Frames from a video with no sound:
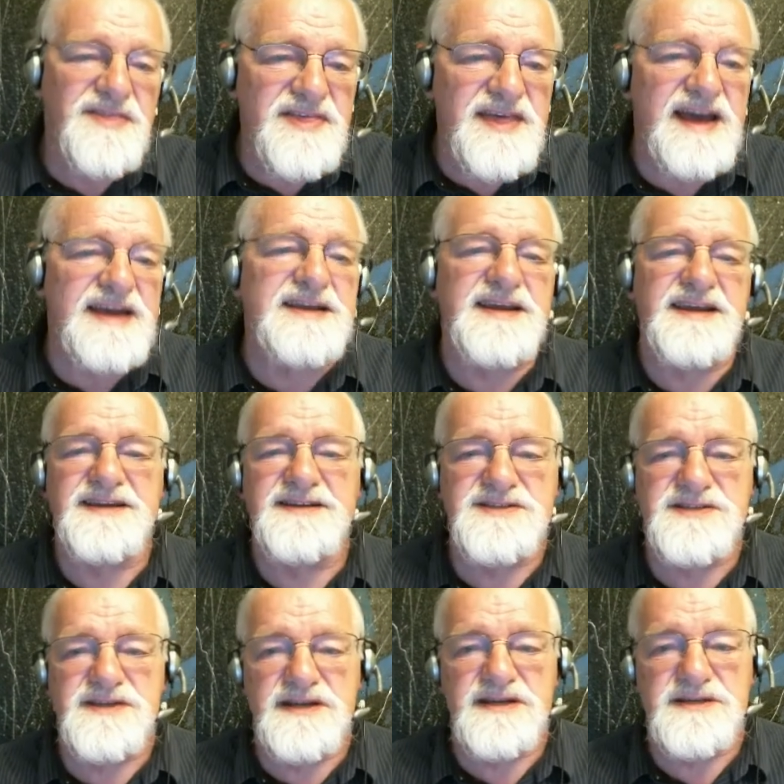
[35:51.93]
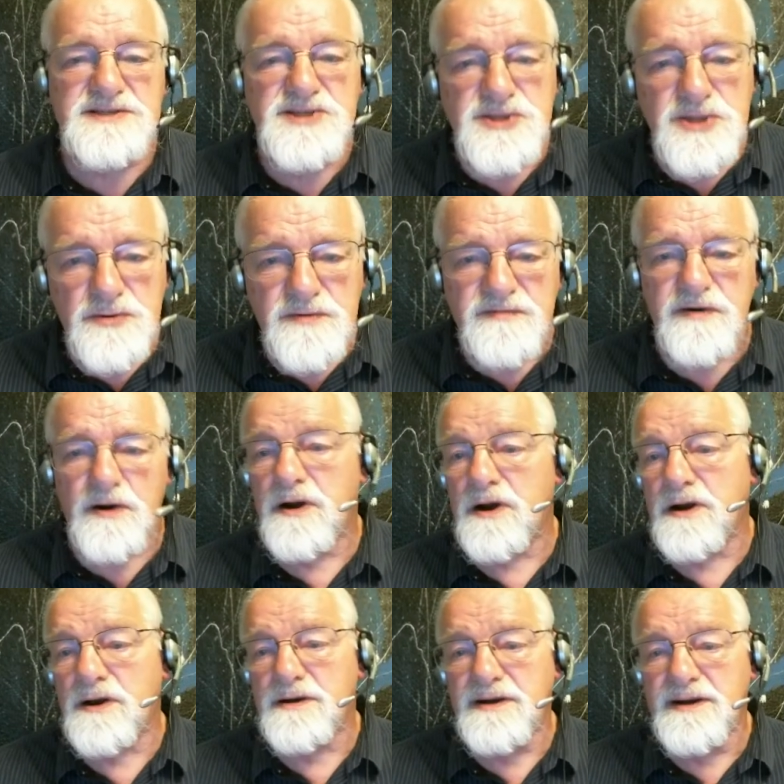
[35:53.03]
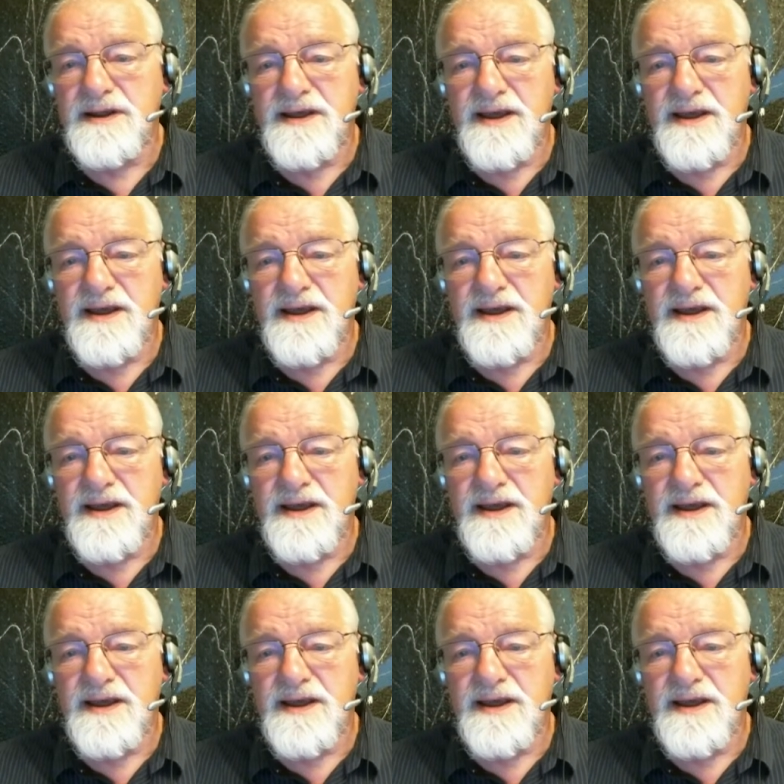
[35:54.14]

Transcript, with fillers: That is, is too far.